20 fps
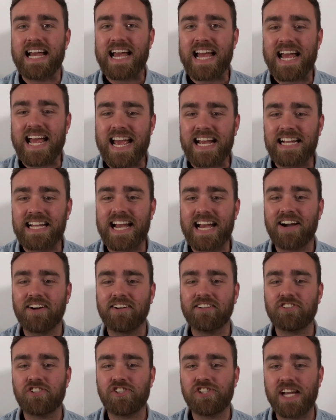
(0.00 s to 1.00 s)
Hang
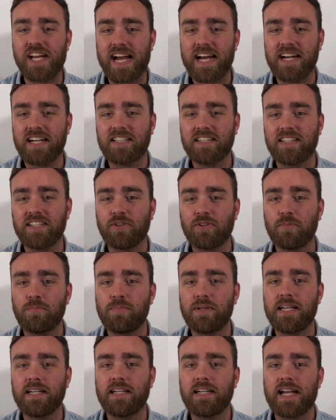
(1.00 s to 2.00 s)
out, chat a little
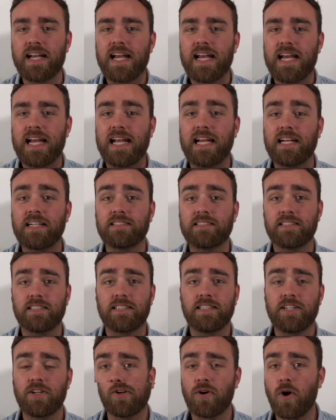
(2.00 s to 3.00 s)
bit, and
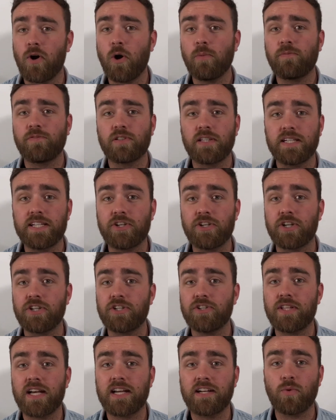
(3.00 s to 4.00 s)
hopefully you can
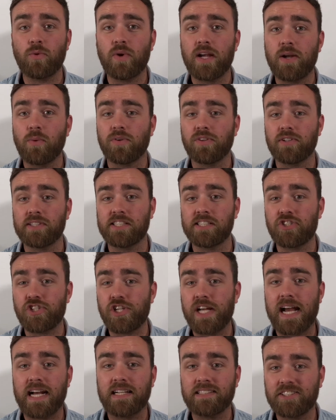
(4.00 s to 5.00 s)
do that in a way where there's a
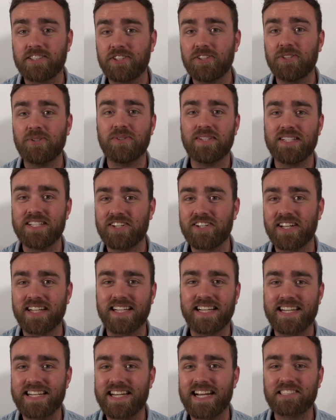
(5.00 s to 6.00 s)
chat too, and you can
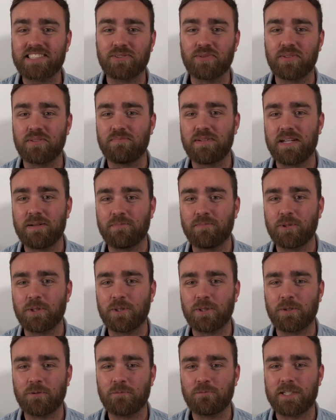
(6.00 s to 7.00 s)
connect with people a
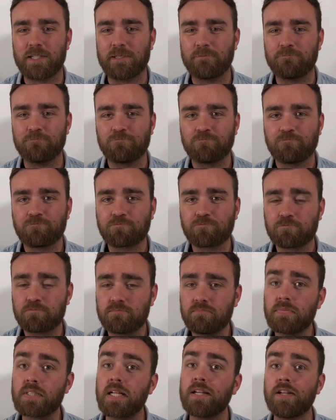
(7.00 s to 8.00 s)
little bit.
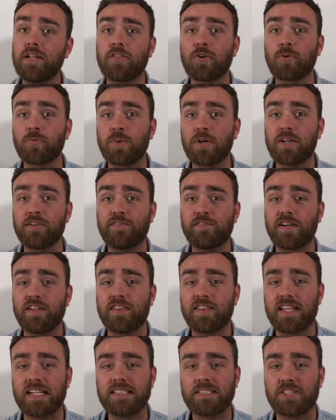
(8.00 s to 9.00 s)
Another pretty
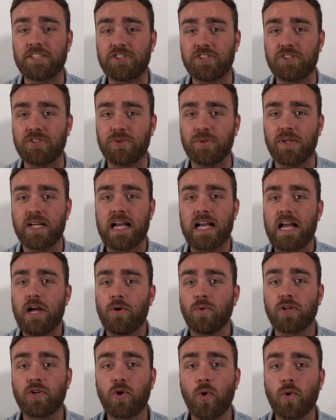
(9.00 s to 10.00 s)
fun thing to do,
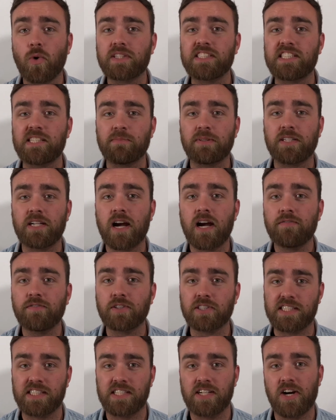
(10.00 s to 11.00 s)
record some cover
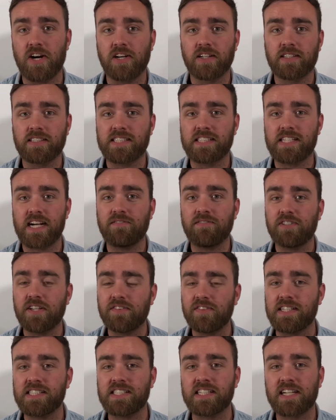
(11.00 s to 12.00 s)
songs. I've
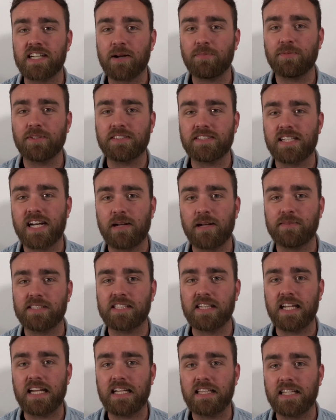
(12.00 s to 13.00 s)
done this a couple of times
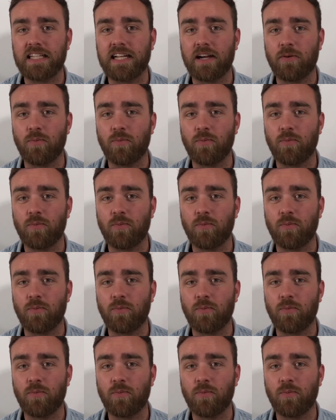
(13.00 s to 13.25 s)
lately.